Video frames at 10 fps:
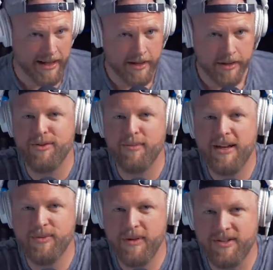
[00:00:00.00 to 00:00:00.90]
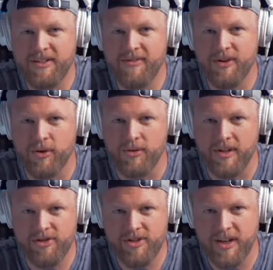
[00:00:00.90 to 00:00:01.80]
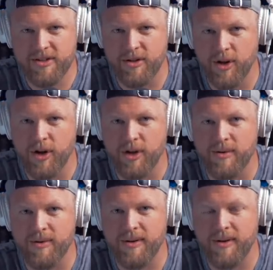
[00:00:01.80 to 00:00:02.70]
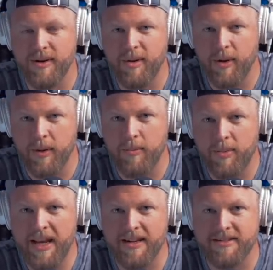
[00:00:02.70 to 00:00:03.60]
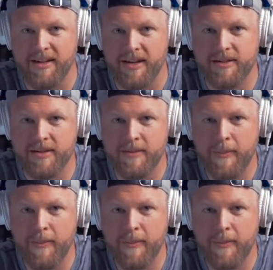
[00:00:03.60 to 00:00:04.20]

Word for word: he kind of reminds me of a seven-year-old that just learned about what a penis does.